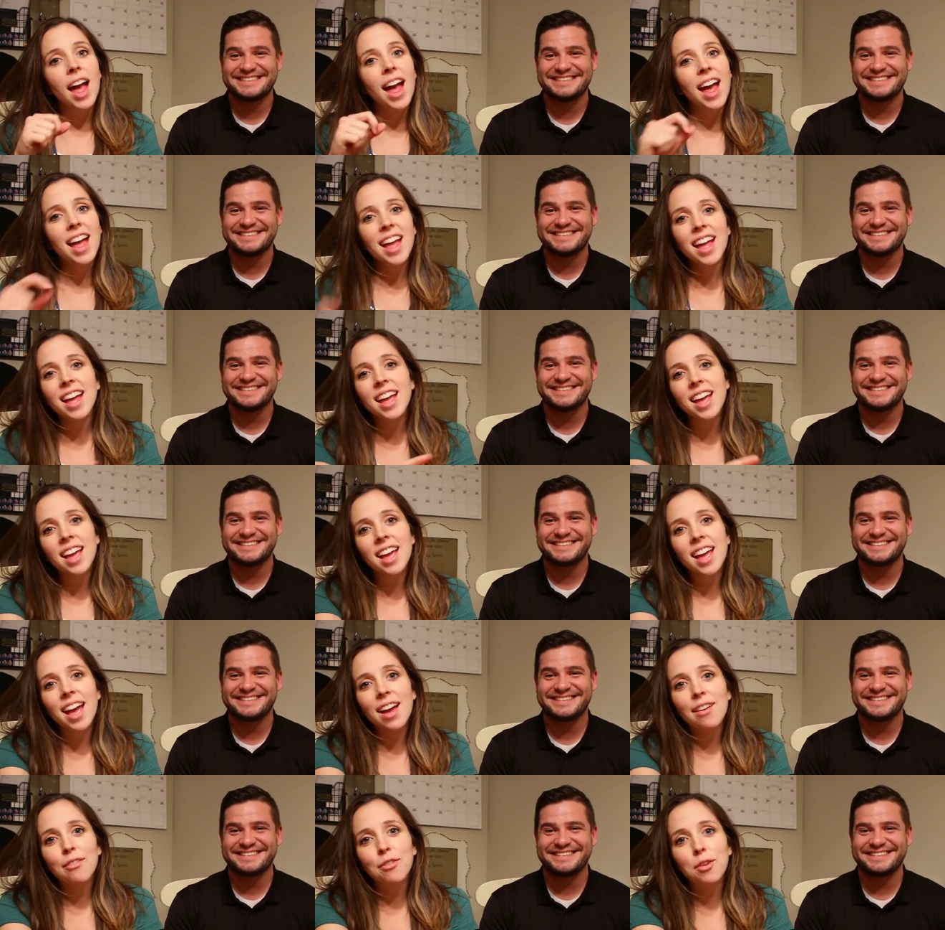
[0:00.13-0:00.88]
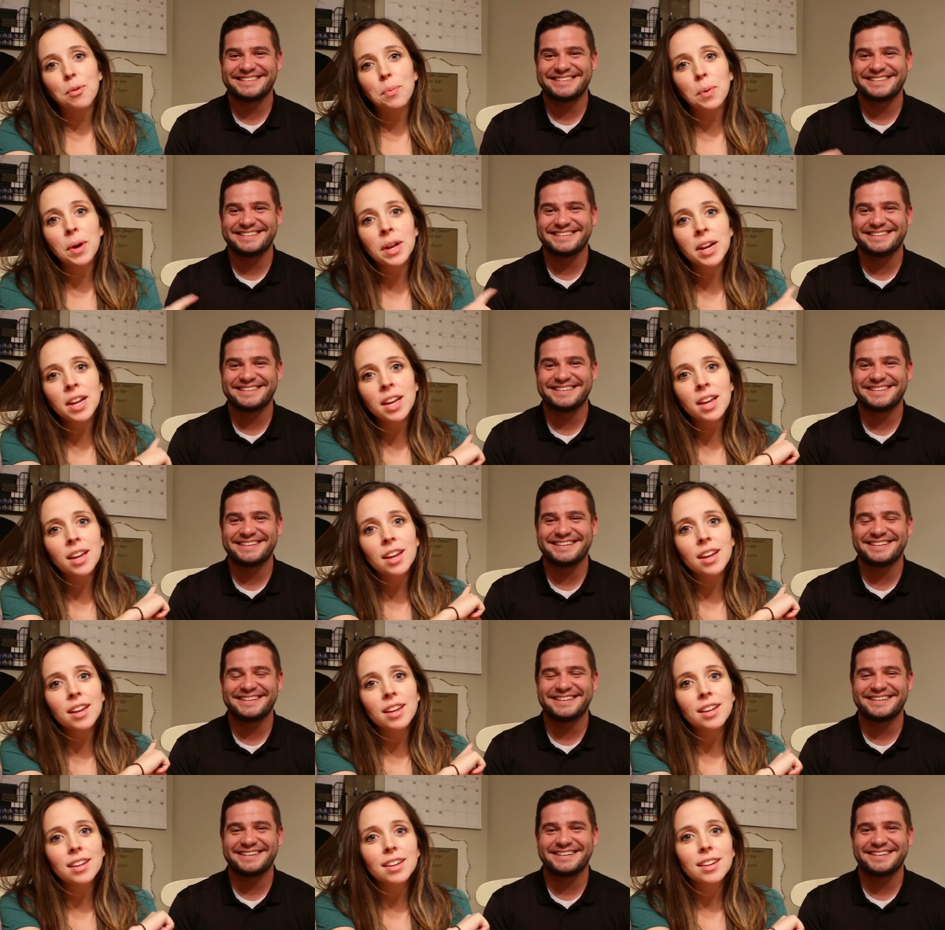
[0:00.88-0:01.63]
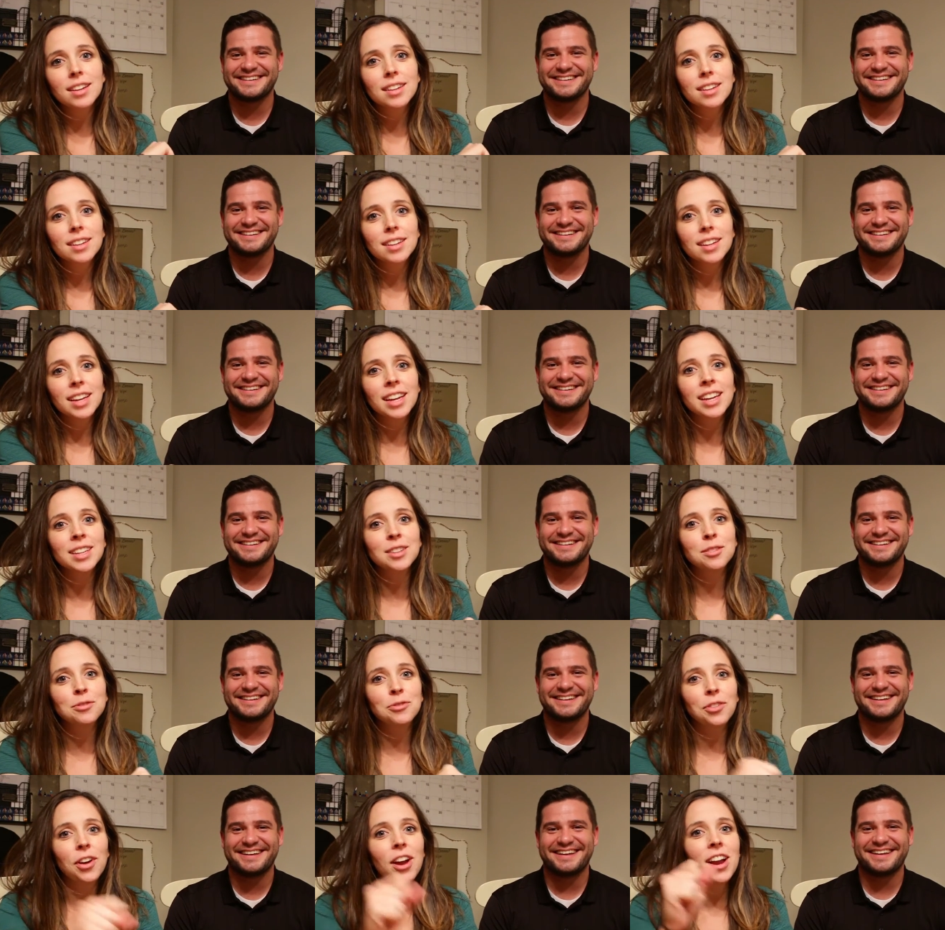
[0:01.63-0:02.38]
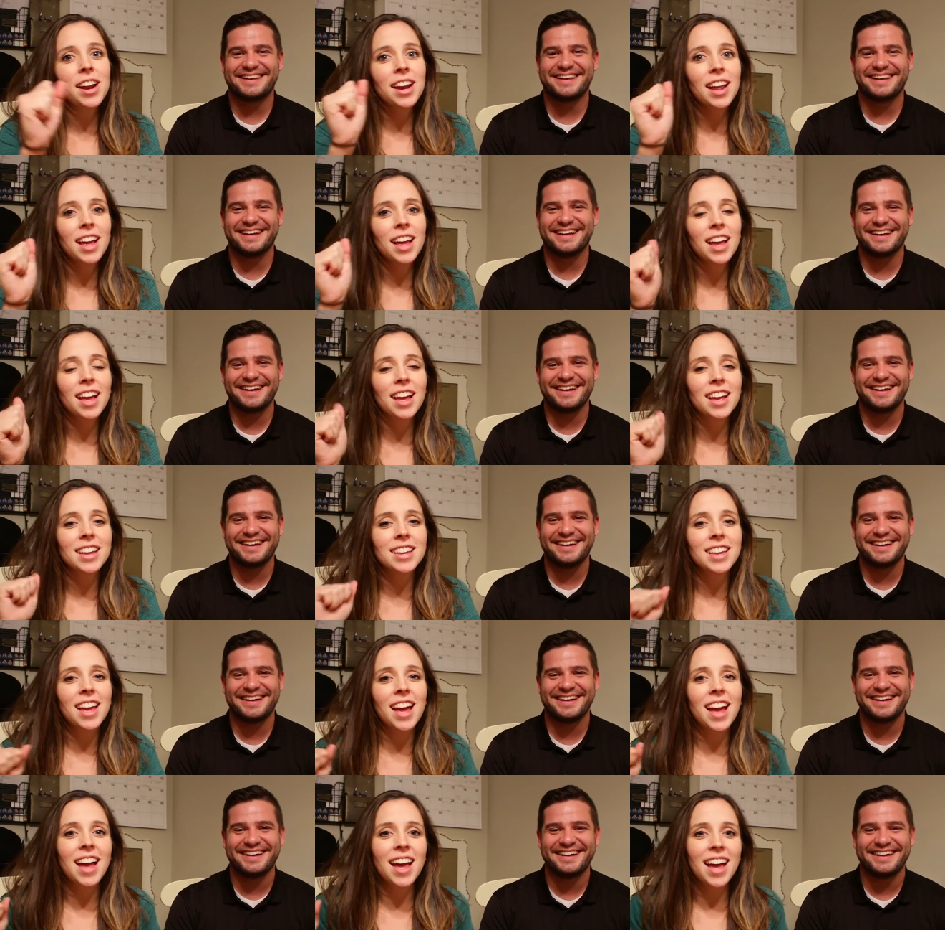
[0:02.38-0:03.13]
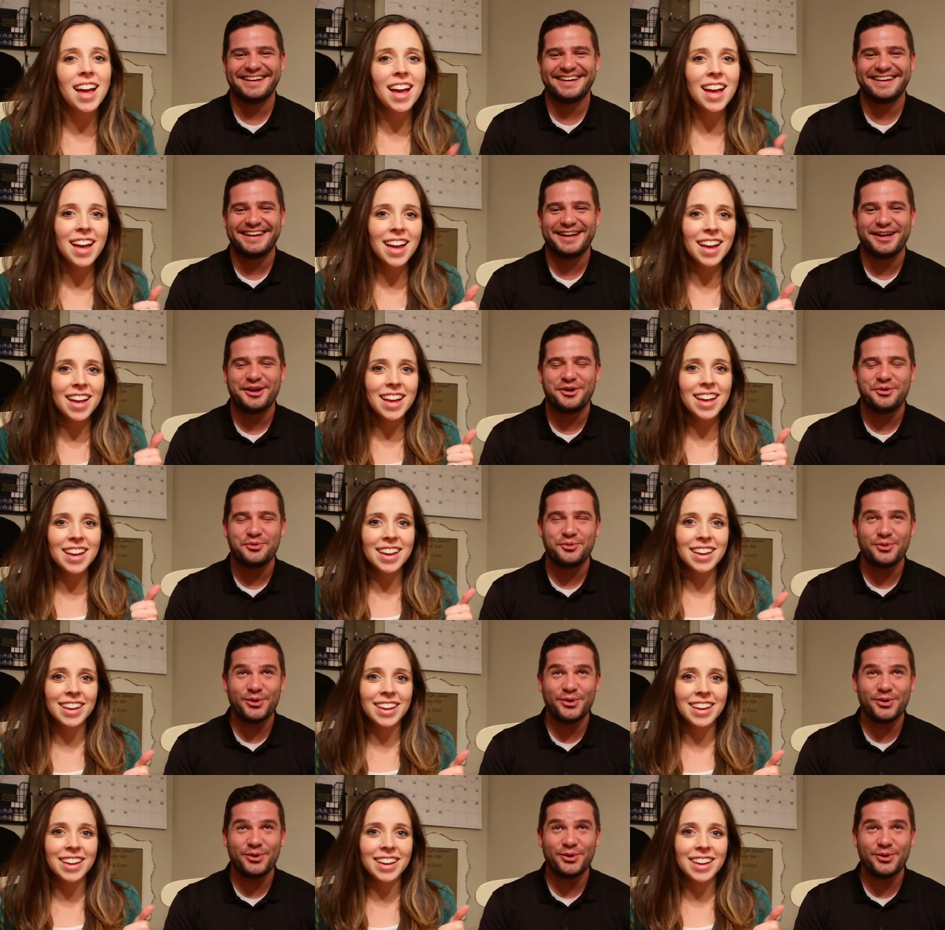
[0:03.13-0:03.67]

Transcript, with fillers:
Speaker 1: Hey everybody, it's Friday, yay!